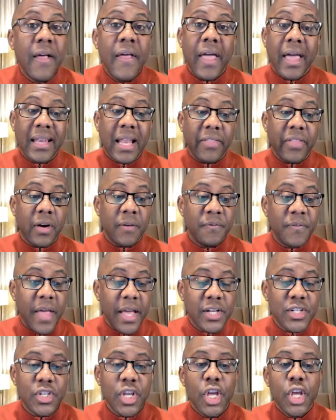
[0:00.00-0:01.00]
and how that
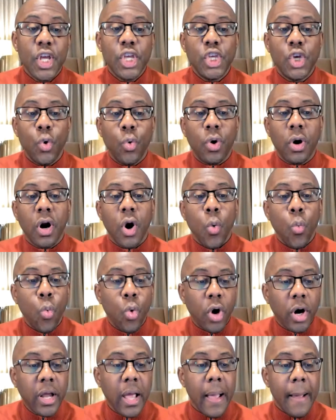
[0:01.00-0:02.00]
affects your
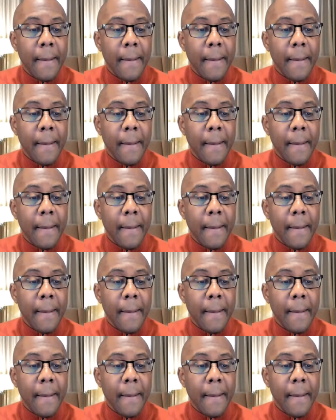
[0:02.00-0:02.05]
work.